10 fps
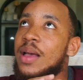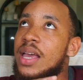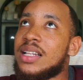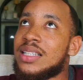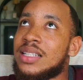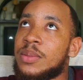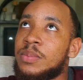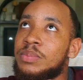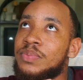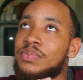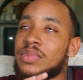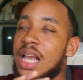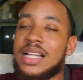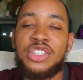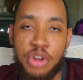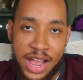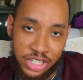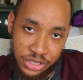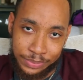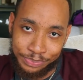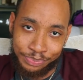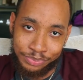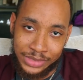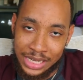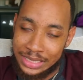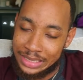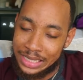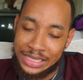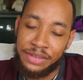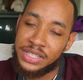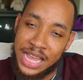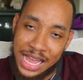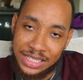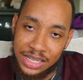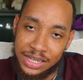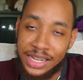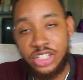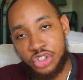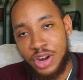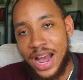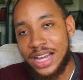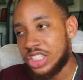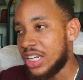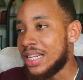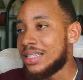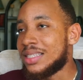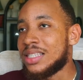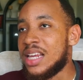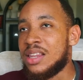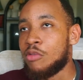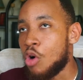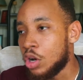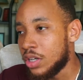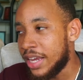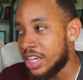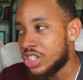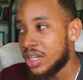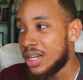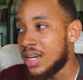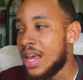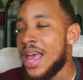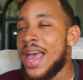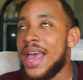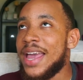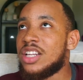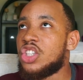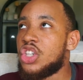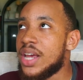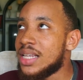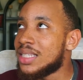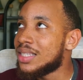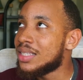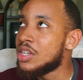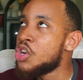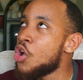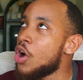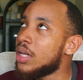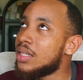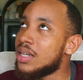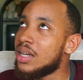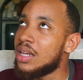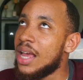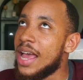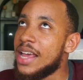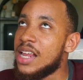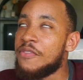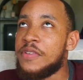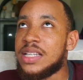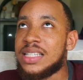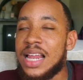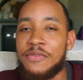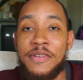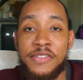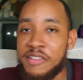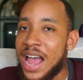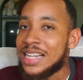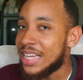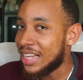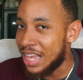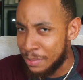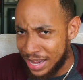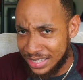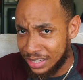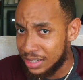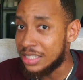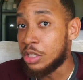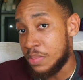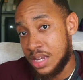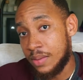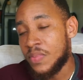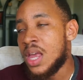It's trash. It's a safety hazard. It's trash. It's in the wrong location. It's just not... It feels like very anticlimactic to me.